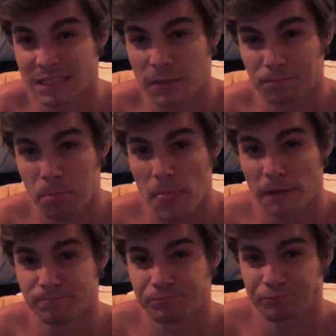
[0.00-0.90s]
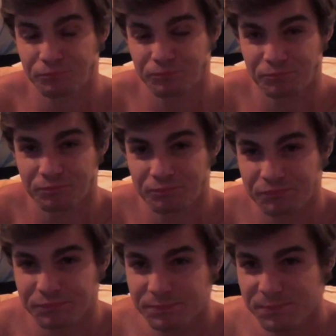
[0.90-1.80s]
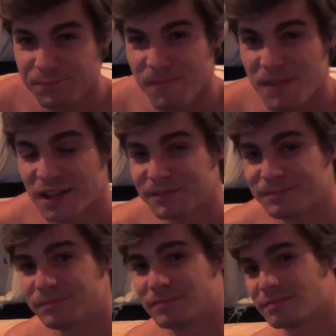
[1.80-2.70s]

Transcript: Just makes it taste better for you, I think.